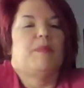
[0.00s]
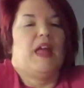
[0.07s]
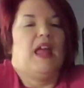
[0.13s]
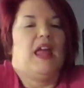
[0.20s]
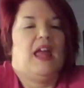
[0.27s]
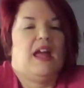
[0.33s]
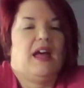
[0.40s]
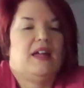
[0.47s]

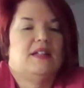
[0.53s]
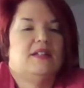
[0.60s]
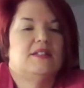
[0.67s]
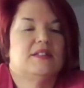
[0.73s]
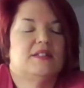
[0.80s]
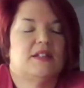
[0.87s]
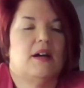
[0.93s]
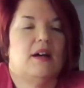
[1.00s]

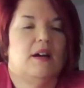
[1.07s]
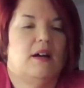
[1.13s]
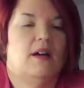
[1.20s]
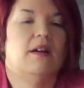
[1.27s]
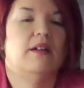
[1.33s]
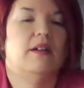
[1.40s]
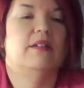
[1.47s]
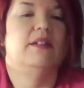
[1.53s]

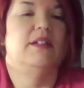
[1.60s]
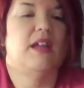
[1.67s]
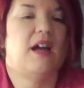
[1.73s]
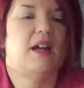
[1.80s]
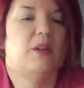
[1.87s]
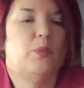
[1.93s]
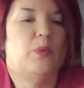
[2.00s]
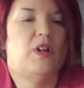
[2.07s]

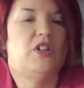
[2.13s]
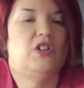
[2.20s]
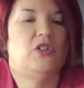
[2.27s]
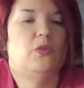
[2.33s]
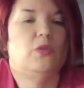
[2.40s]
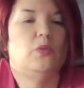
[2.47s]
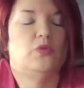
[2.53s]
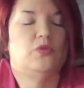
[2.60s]
Yet when
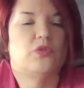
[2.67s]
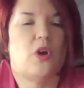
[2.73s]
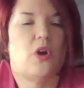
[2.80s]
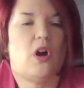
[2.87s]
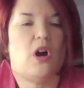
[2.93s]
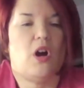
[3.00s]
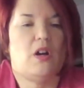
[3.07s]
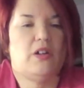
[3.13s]
you
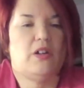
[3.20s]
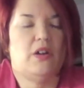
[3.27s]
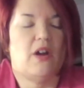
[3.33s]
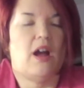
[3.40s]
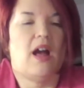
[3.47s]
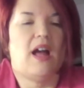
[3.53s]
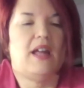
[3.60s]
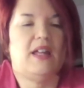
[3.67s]
draw your
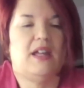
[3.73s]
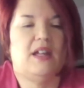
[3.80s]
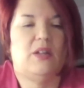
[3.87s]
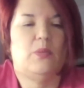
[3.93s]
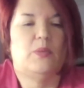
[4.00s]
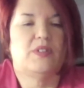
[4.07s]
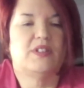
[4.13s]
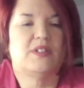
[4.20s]
eye
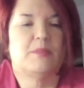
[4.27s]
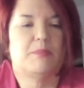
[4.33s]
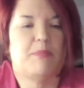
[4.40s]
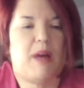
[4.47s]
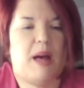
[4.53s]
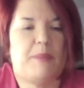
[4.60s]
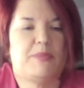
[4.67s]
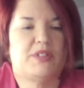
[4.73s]
in with some
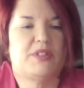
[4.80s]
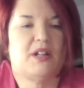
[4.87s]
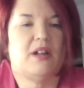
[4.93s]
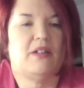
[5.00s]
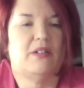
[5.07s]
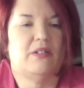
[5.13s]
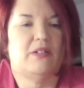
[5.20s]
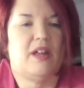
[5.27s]
pops of
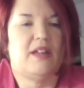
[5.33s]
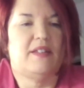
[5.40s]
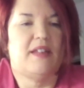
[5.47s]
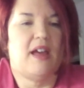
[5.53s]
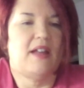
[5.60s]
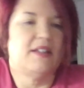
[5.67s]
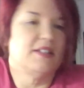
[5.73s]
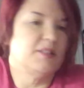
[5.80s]
color like
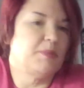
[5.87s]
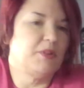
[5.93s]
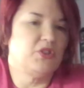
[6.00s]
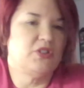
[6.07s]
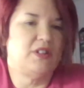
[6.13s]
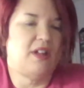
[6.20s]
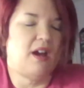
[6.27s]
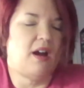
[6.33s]
that,
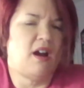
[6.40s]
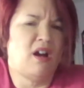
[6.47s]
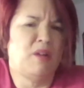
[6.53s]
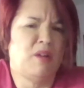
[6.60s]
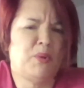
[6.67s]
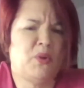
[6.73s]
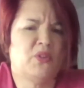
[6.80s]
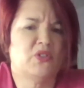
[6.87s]
especially that heart
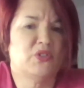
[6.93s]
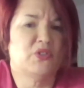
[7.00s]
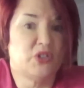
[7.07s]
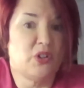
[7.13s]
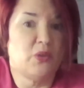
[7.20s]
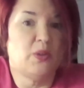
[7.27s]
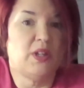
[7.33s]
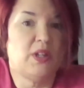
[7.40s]
border,
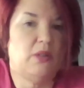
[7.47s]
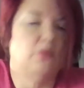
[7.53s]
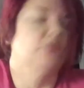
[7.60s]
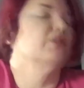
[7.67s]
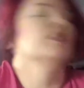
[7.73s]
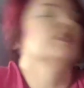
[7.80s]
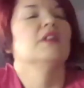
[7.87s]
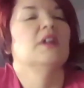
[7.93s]
so
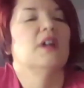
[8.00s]
cute.